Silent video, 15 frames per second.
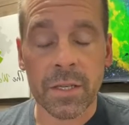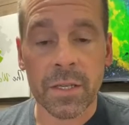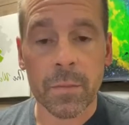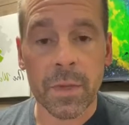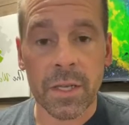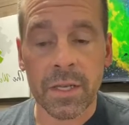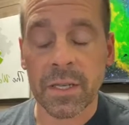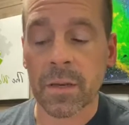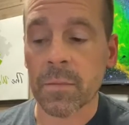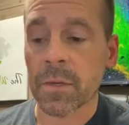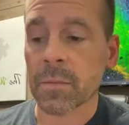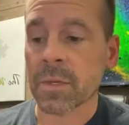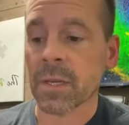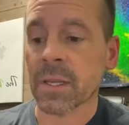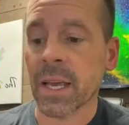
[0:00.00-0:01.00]
some of the
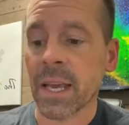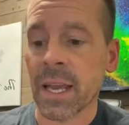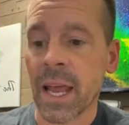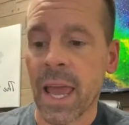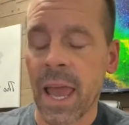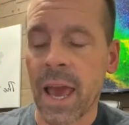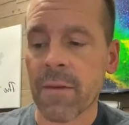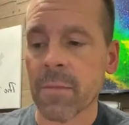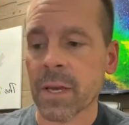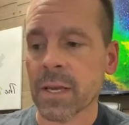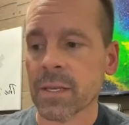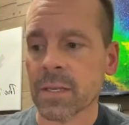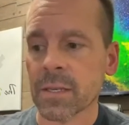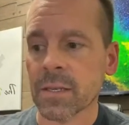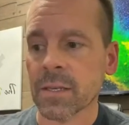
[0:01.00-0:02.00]
symptoms that they can have,
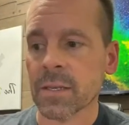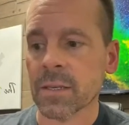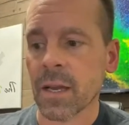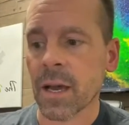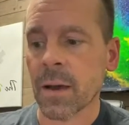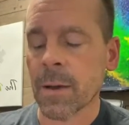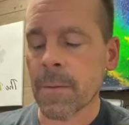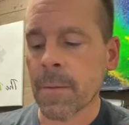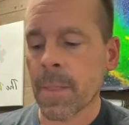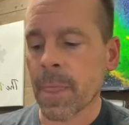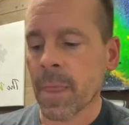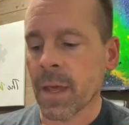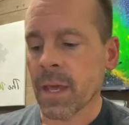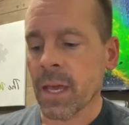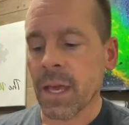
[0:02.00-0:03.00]
because this is
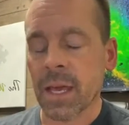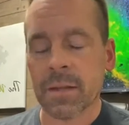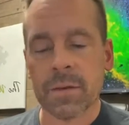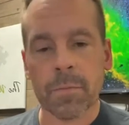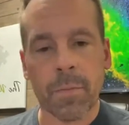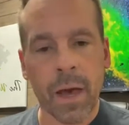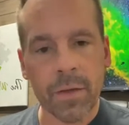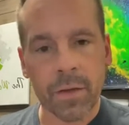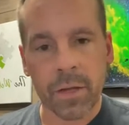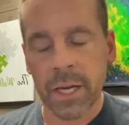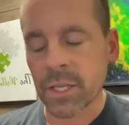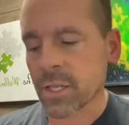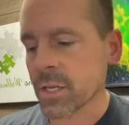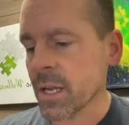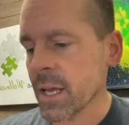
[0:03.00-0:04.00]

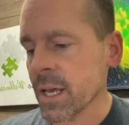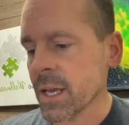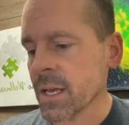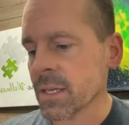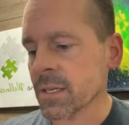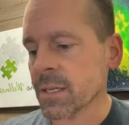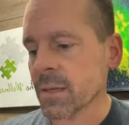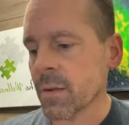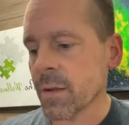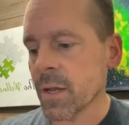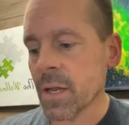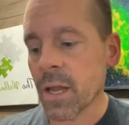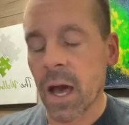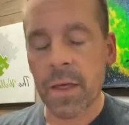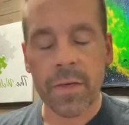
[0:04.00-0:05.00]
methylation is
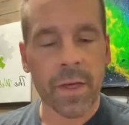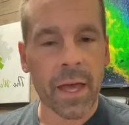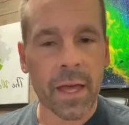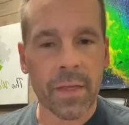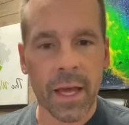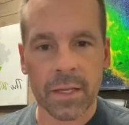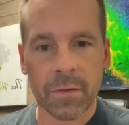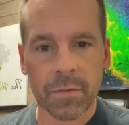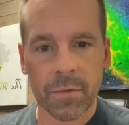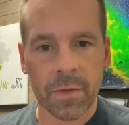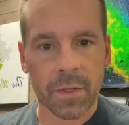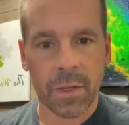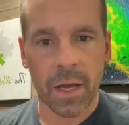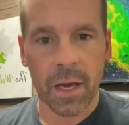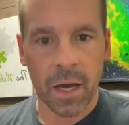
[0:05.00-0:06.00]
nothing that's
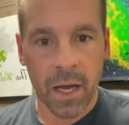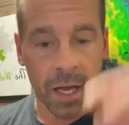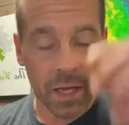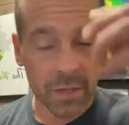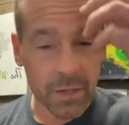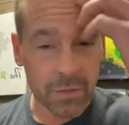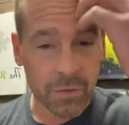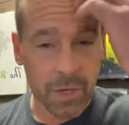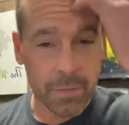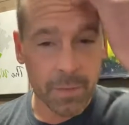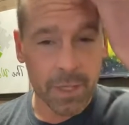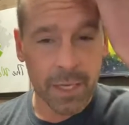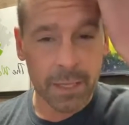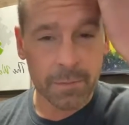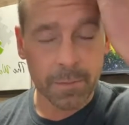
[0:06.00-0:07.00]

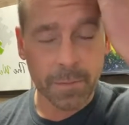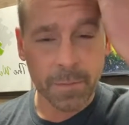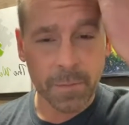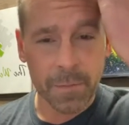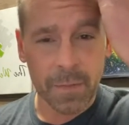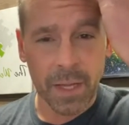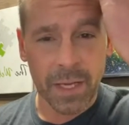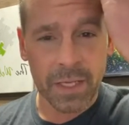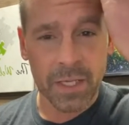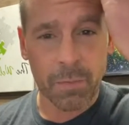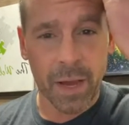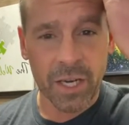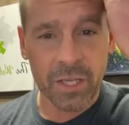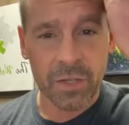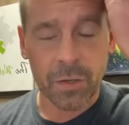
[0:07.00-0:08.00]
extremely
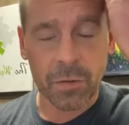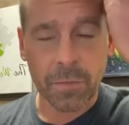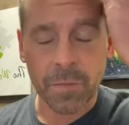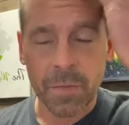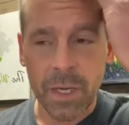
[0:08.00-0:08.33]
special.